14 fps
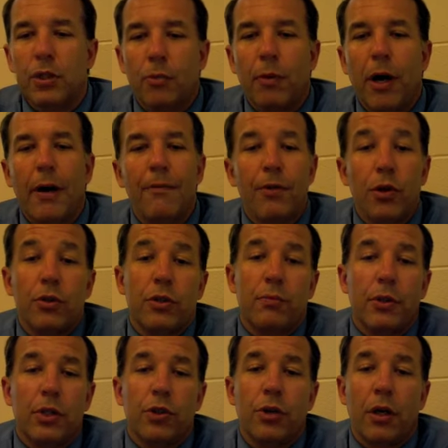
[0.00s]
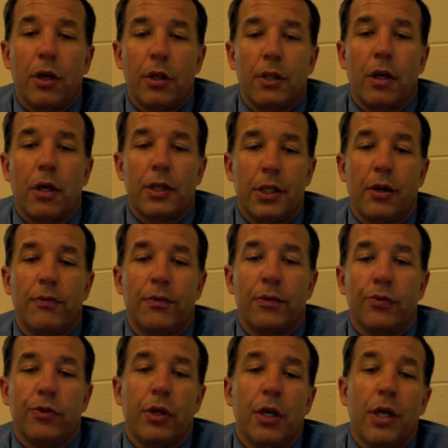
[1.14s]
So my view as an administrator on, on cell
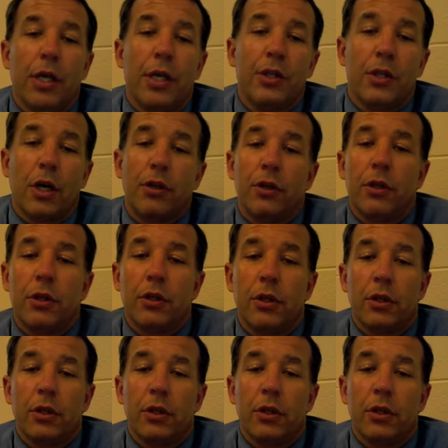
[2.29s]
phones is under the,